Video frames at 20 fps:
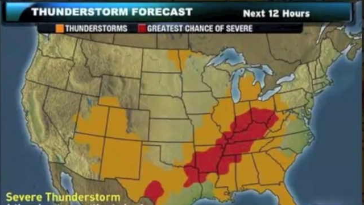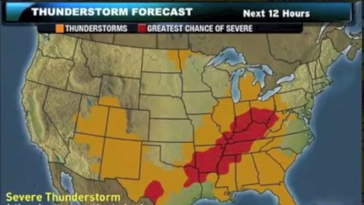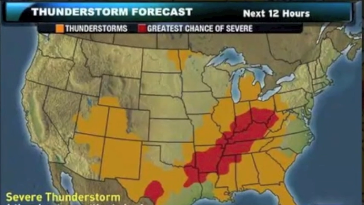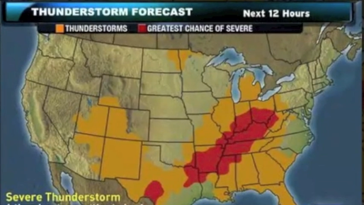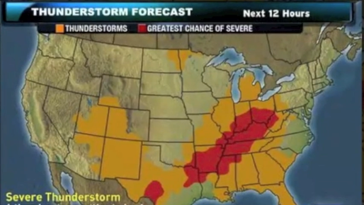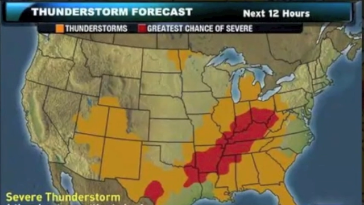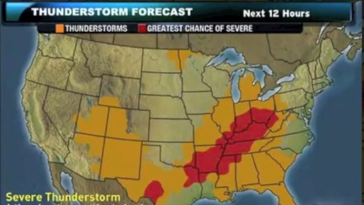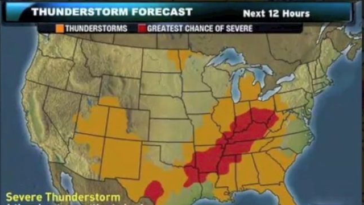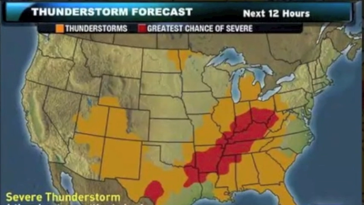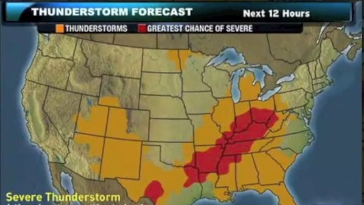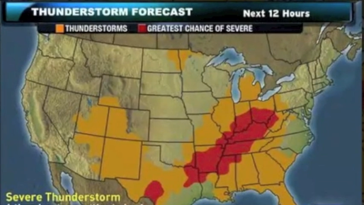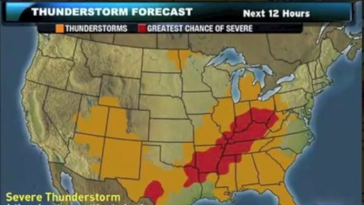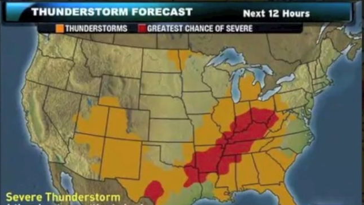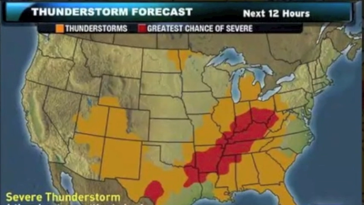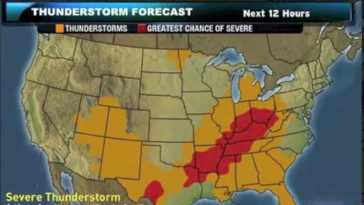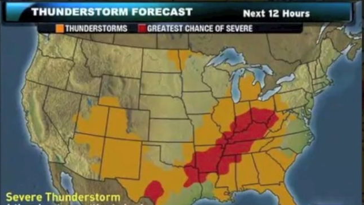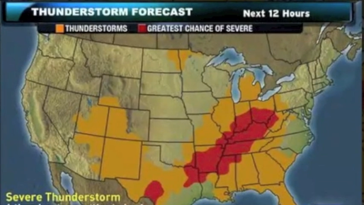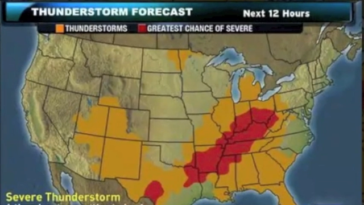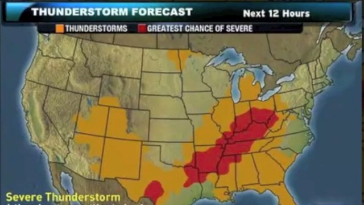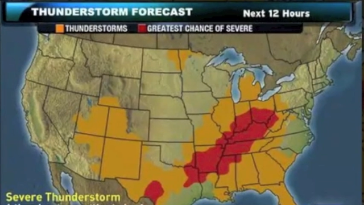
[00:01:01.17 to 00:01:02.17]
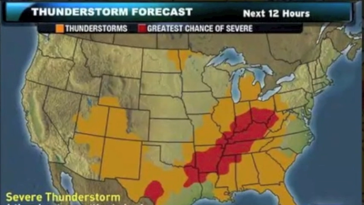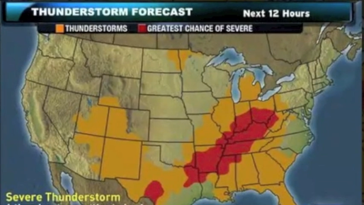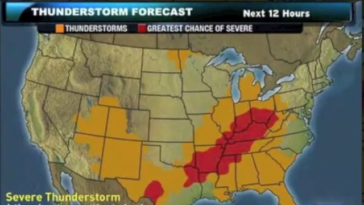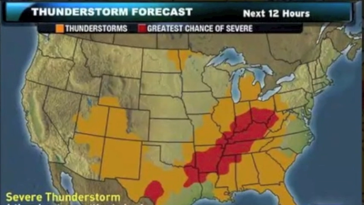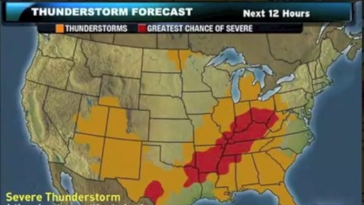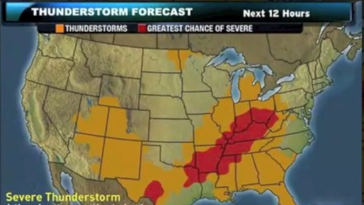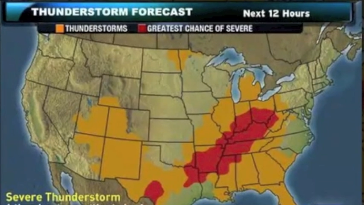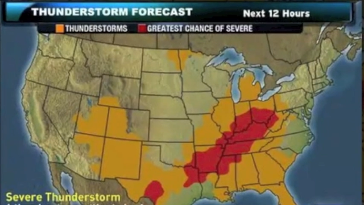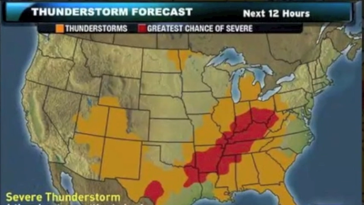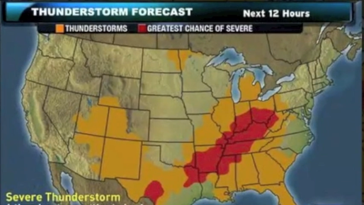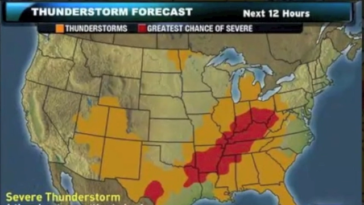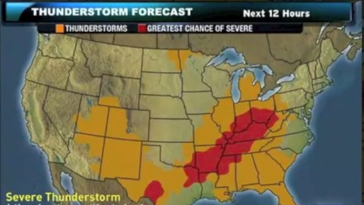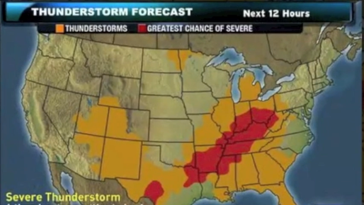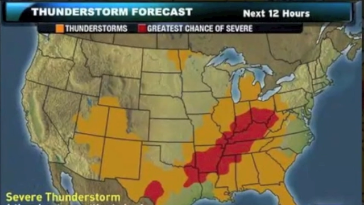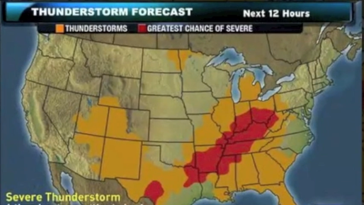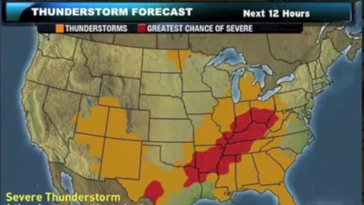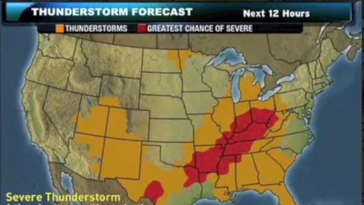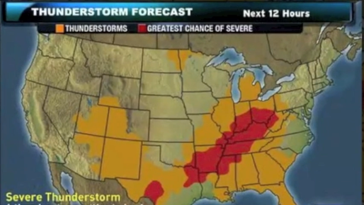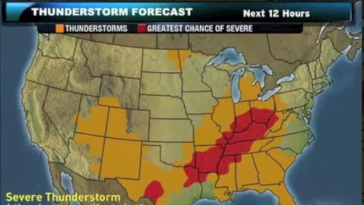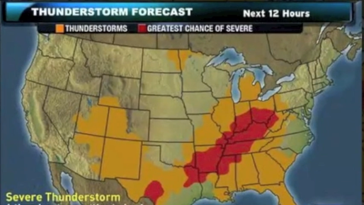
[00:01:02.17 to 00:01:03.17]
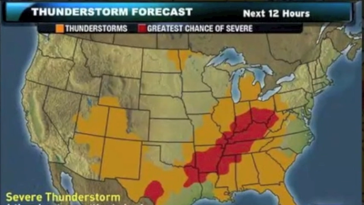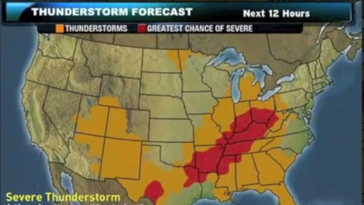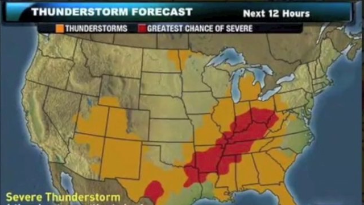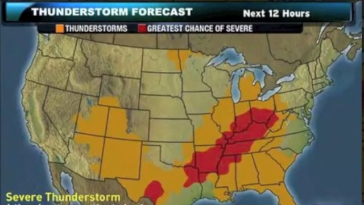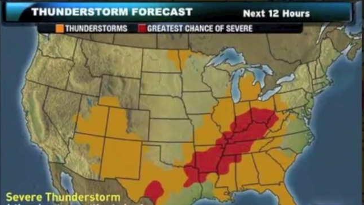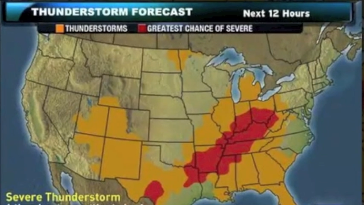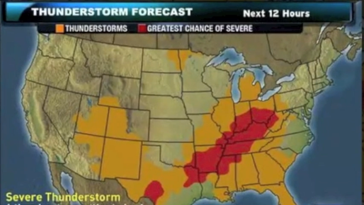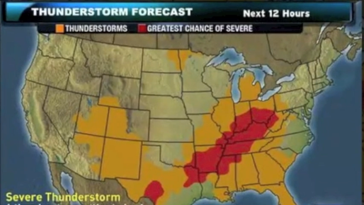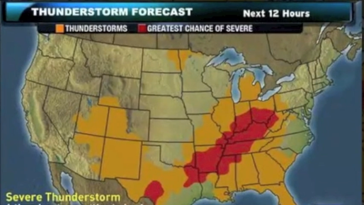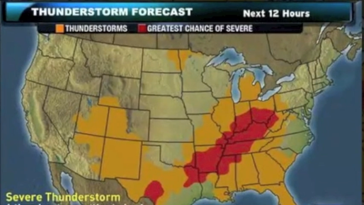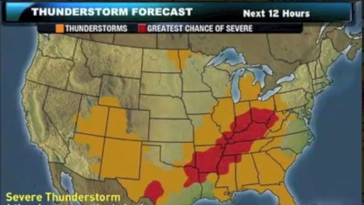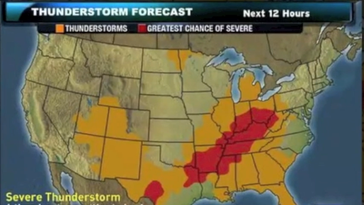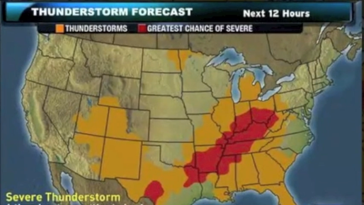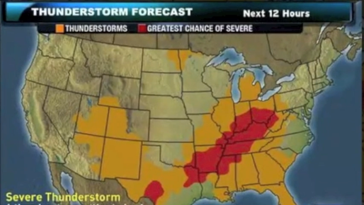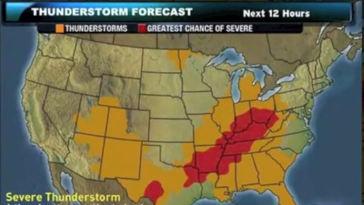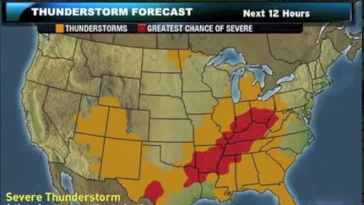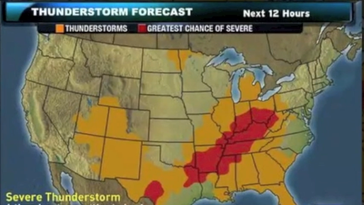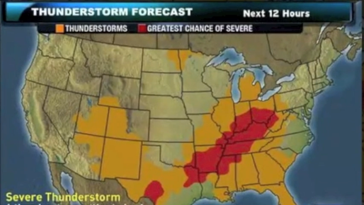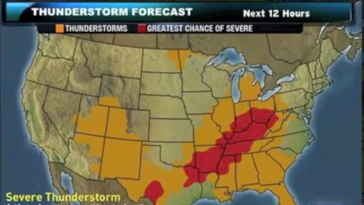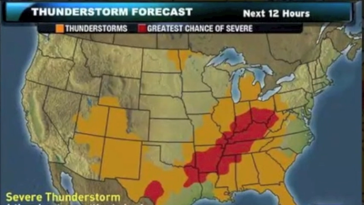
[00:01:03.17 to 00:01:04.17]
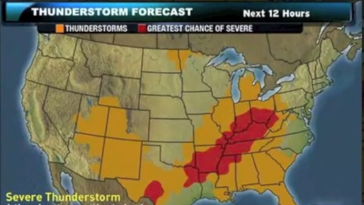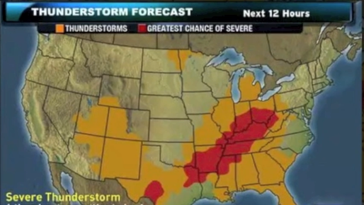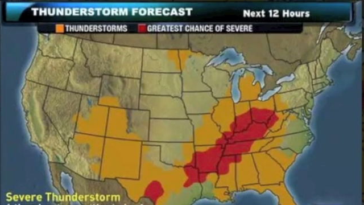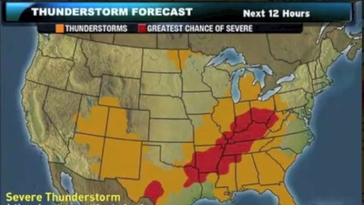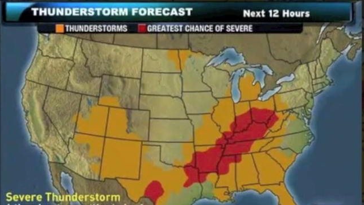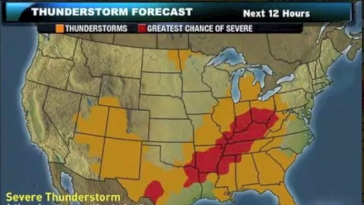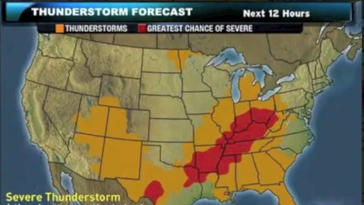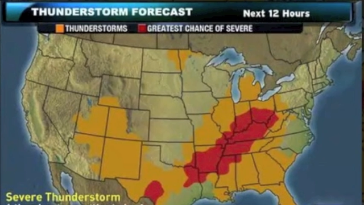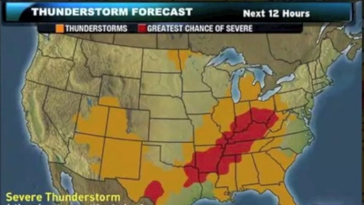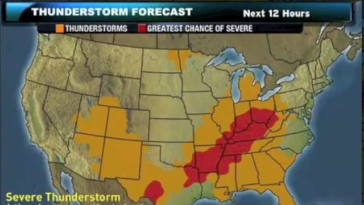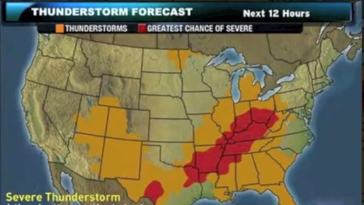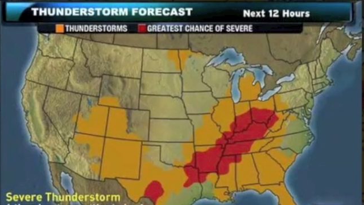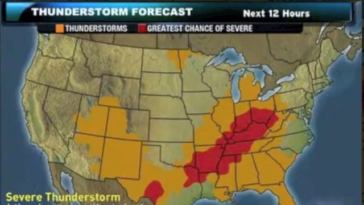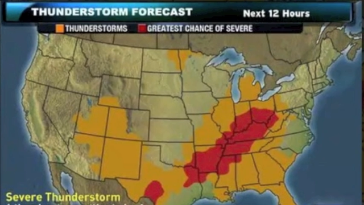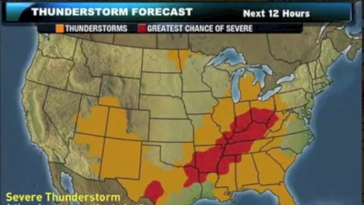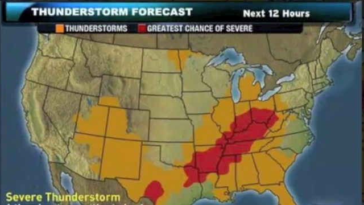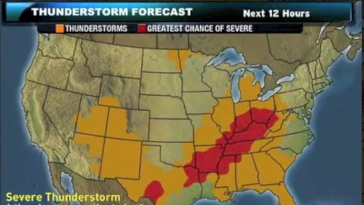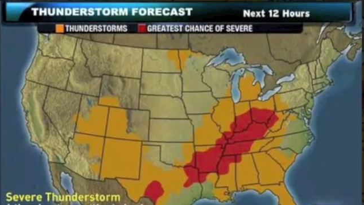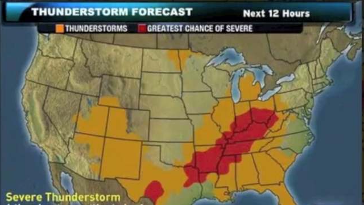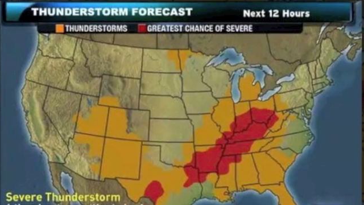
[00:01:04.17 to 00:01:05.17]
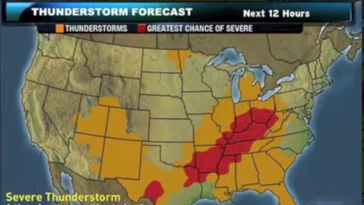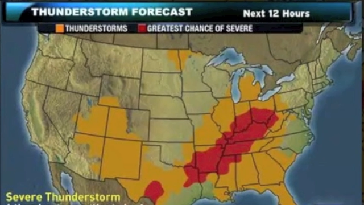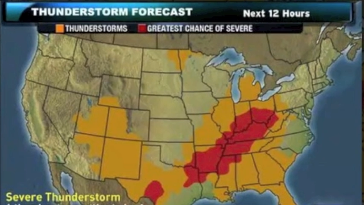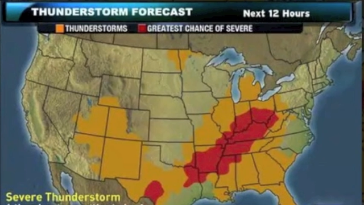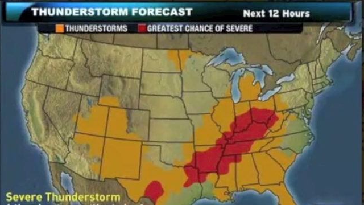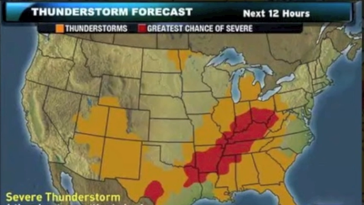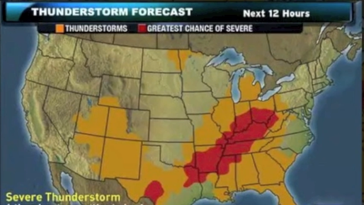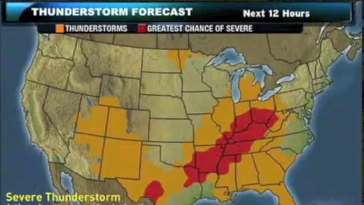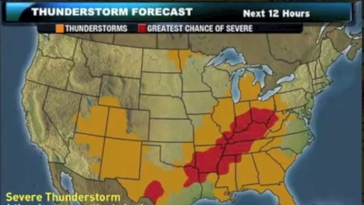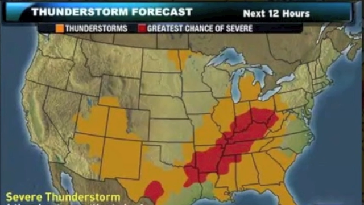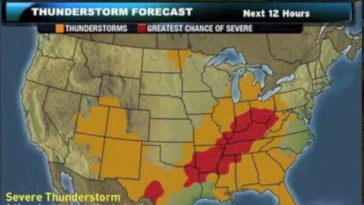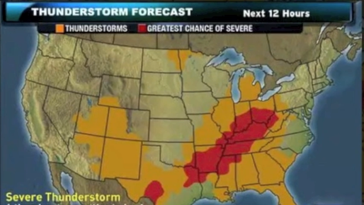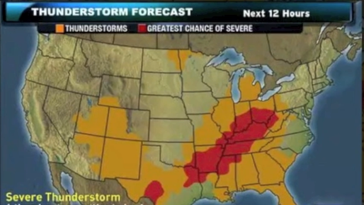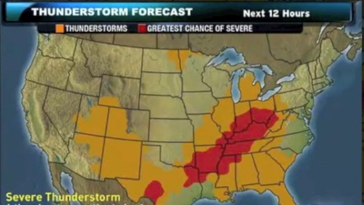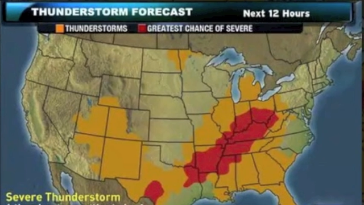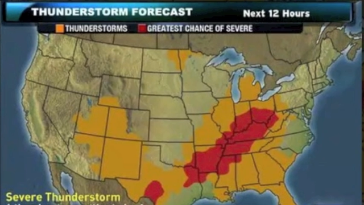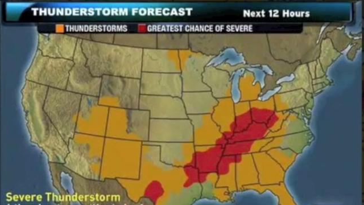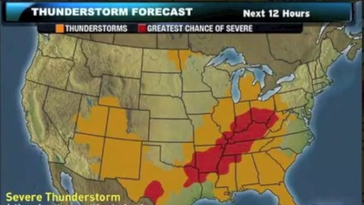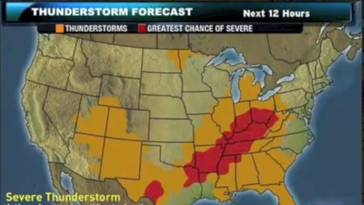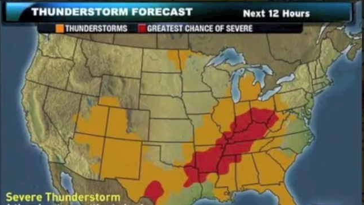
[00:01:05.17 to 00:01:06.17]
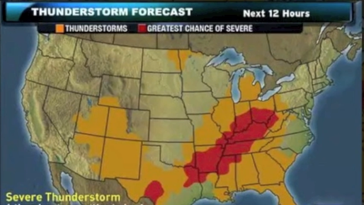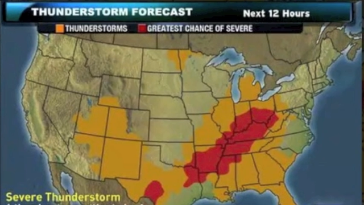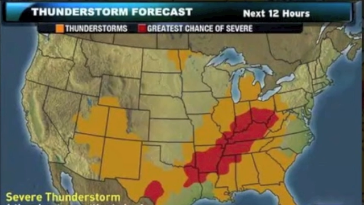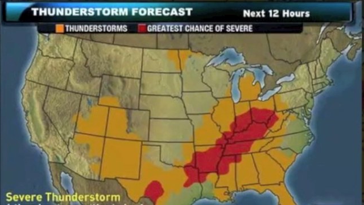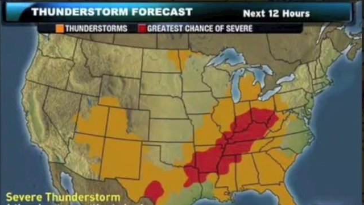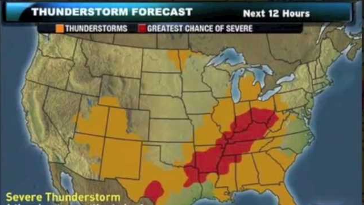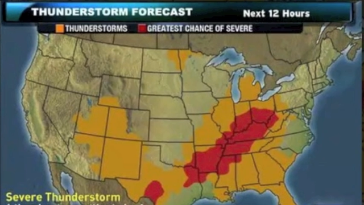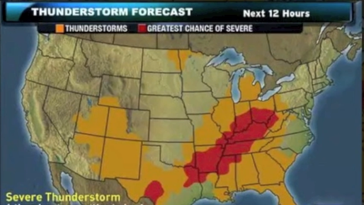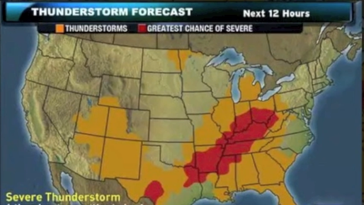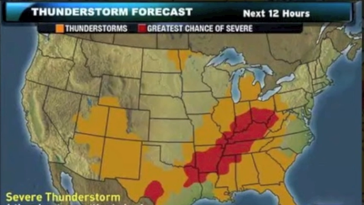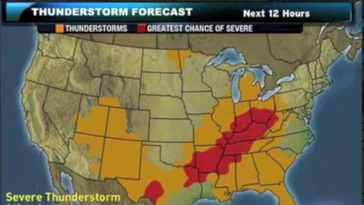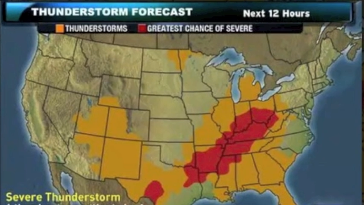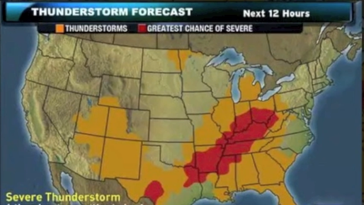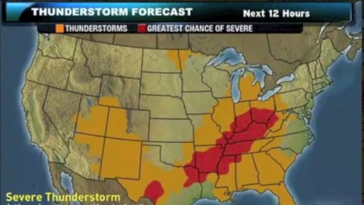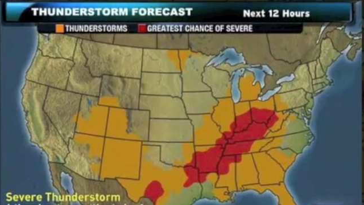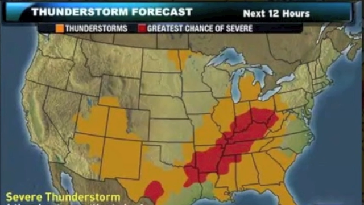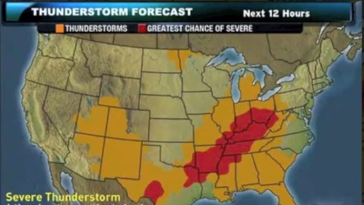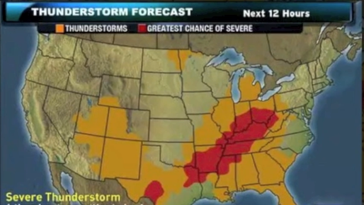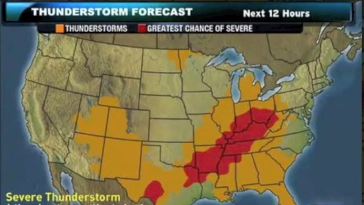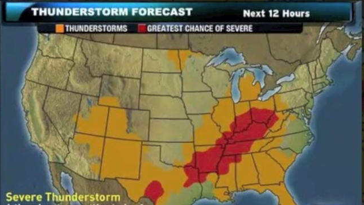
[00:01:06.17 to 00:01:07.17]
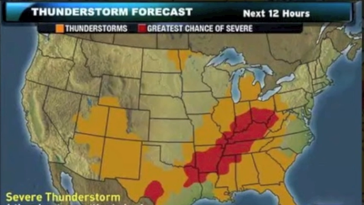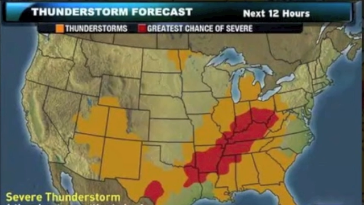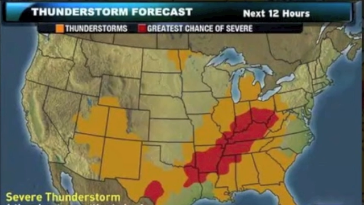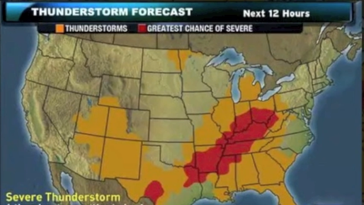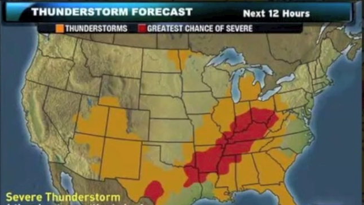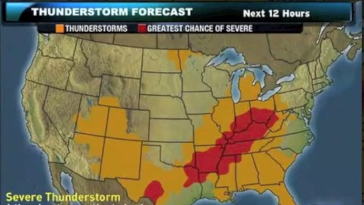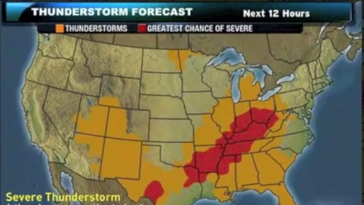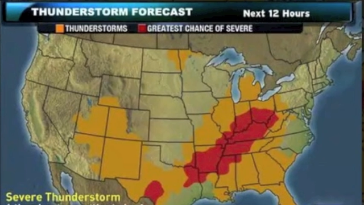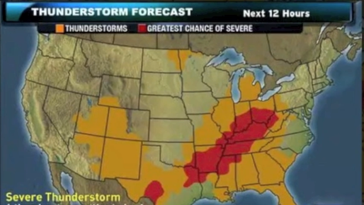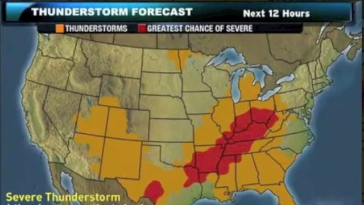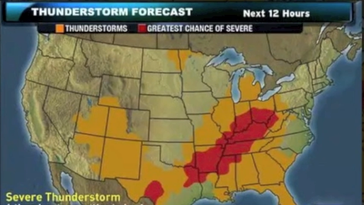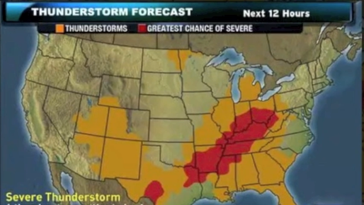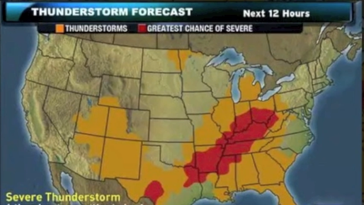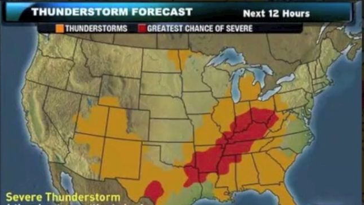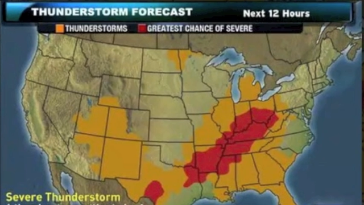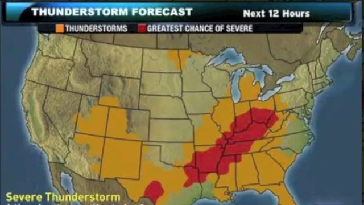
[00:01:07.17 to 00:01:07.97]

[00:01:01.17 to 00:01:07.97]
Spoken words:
Nobody's mouth can be seen.